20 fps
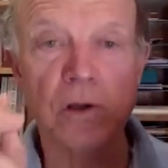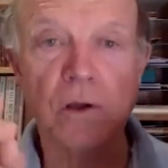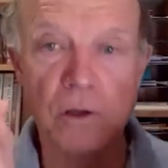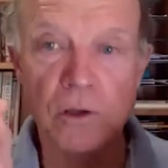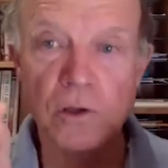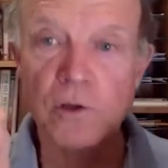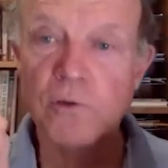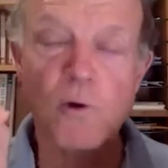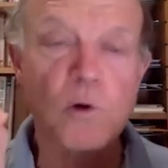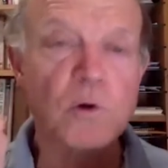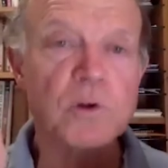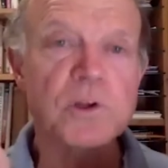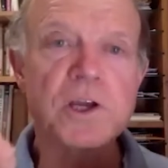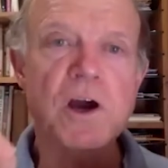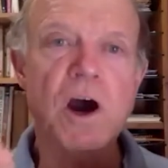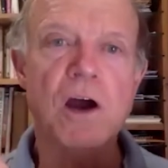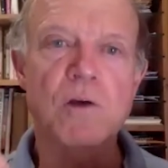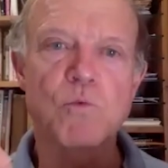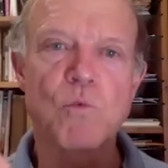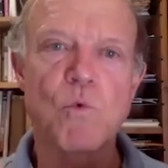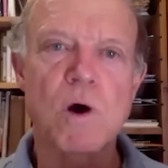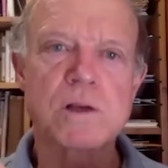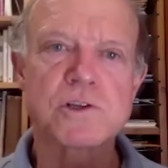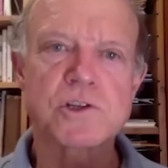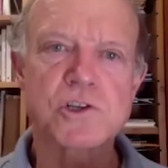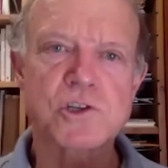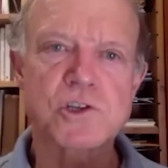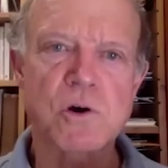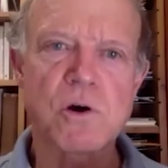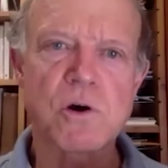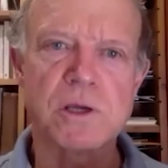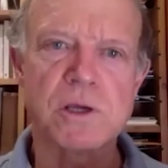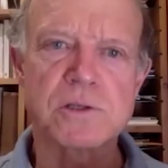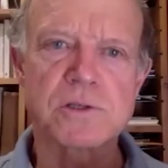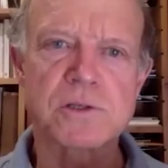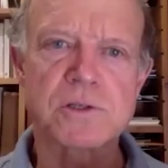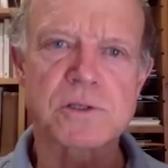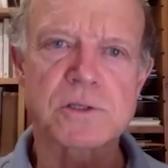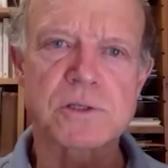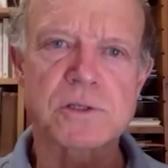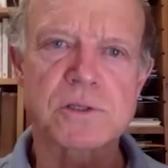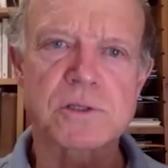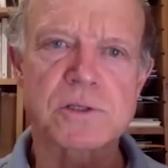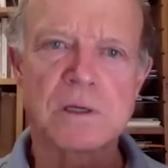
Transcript: you've only got one choice,